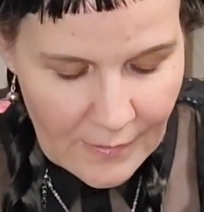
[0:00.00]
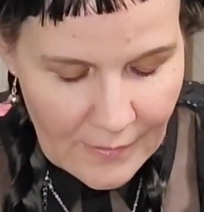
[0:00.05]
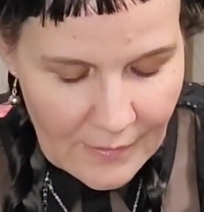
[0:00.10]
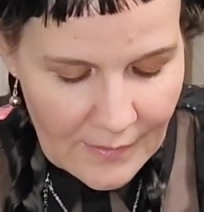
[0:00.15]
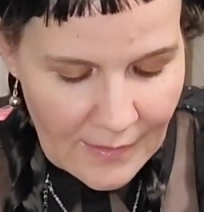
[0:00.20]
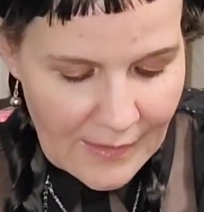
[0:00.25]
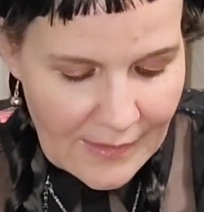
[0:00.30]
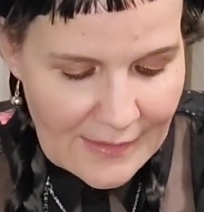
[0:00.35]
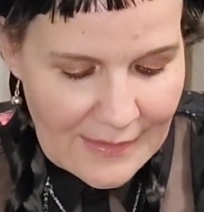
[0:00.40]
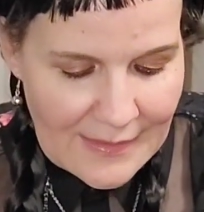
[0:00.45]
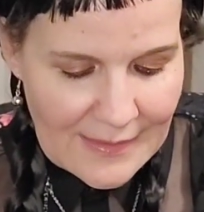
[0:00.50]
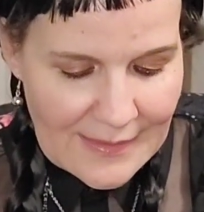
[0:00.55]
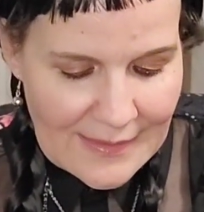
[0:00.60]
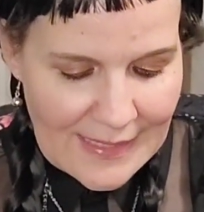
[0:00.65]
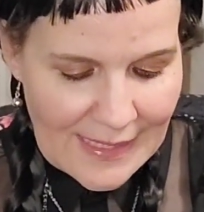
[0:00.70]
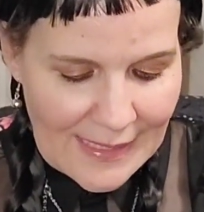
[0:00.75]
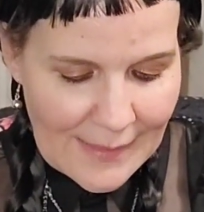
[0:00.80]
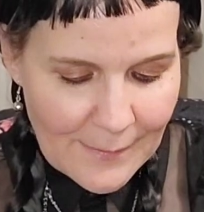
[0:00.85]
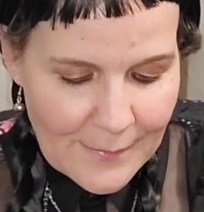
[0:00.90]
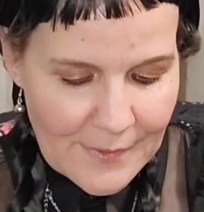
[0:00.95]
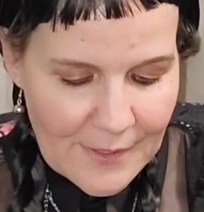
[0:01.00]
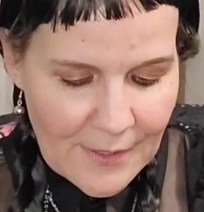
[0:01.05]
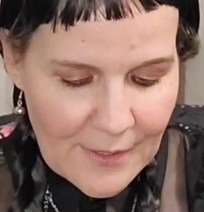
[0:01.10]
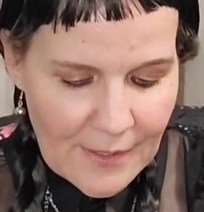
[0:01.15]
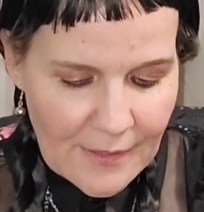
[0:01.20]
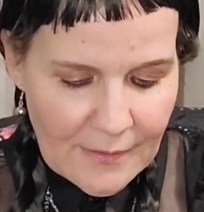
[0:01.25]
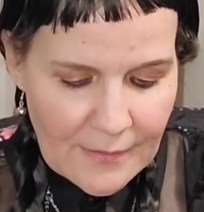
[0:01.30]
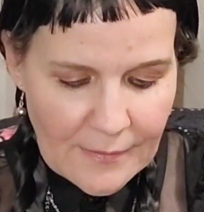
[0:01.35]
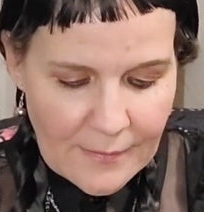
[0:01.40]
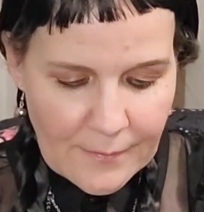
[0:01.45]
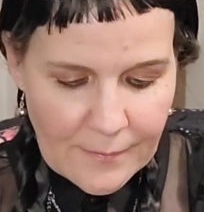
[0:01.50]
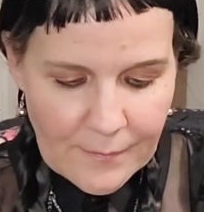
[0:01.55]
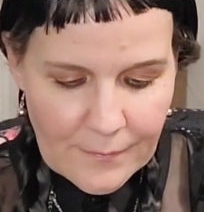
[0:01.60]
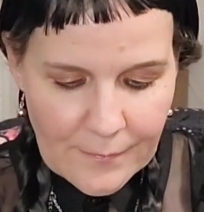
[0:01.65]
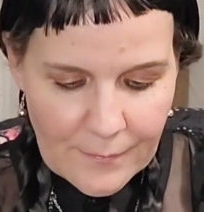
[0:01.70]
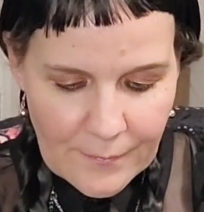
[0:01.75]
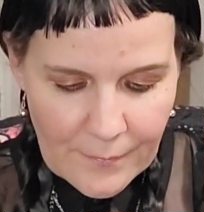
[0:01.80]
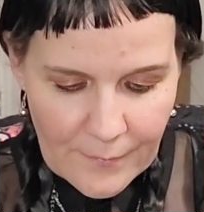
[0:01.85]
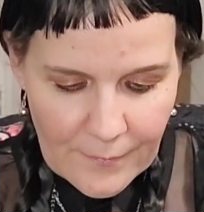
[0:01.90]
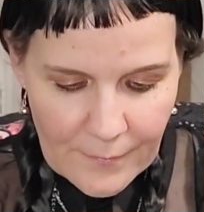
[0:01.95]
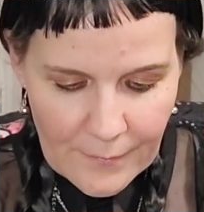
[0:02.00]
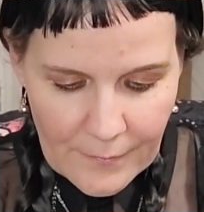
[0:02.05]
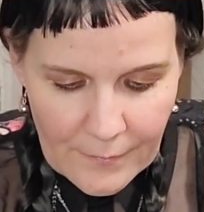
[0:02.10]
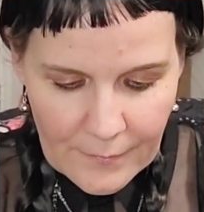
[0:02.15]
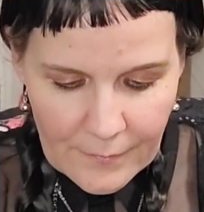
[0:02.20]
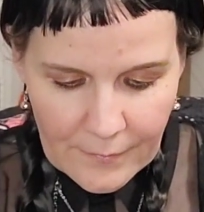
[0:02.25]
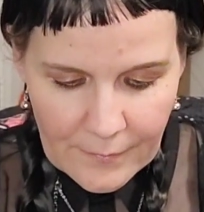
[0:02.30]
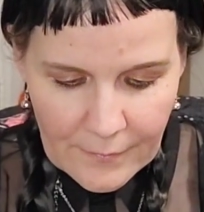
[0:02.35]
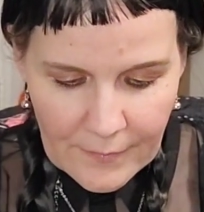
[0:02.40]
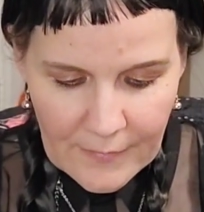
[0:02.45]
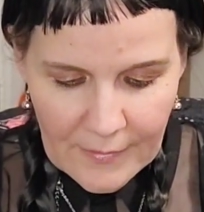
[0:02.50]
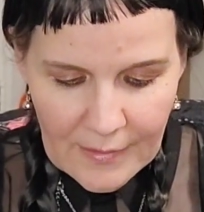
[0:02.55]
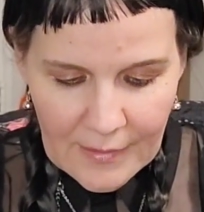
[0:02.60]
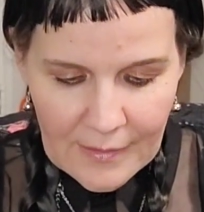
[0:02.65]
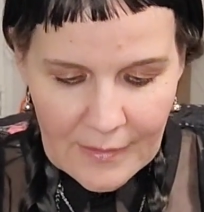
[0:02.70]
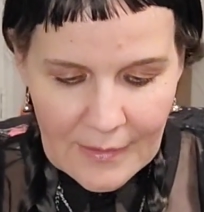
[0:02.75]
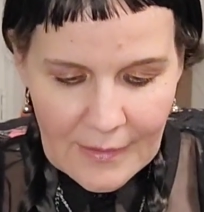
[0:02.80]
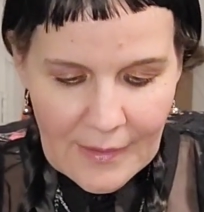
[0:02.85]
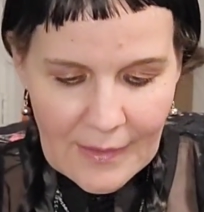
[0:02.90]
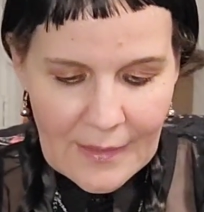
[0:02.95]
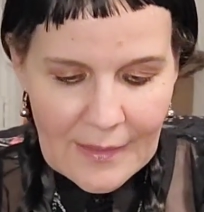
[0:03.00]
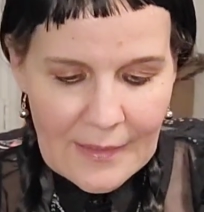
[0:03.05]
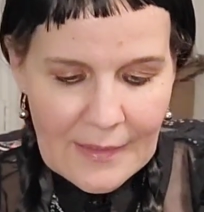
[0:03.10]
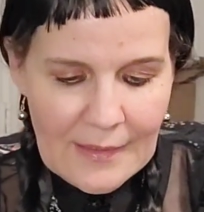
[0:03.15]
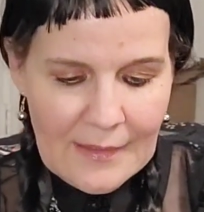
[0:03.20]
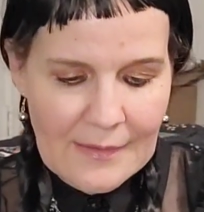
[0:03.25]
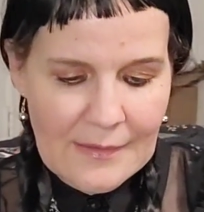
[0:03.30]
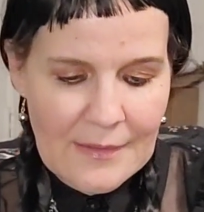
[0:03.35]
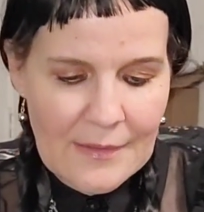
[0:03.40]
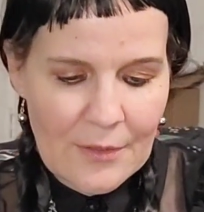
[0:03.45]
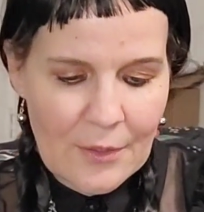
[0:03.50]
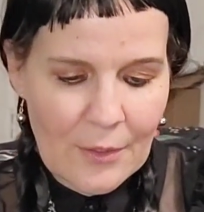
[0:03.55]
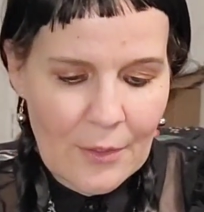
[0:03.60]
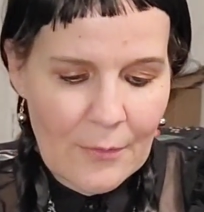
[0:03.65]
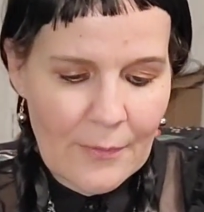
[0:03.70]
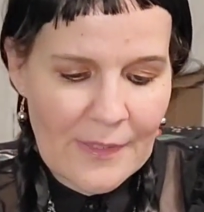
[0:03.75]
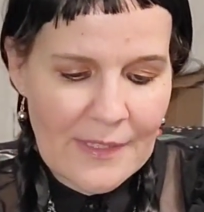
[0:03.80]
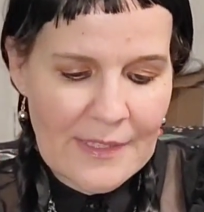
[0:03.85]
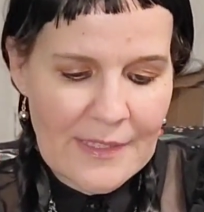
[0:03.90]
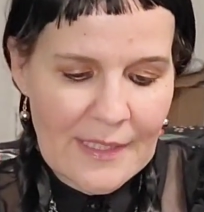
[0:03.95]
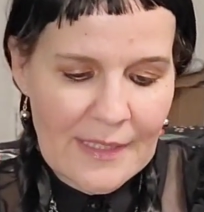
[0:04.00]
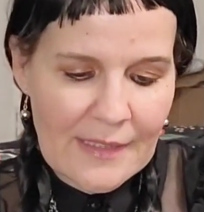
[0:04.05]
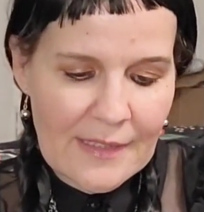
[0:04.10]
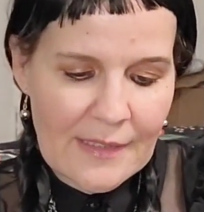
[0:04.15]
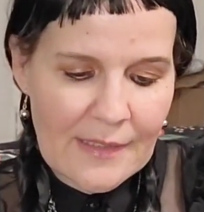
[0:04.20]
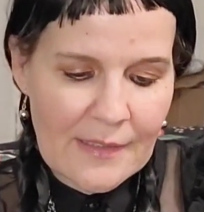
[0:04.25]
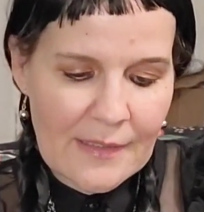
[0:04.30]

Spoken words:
I think it's taped on. Yeah, it is. Hold on one sec.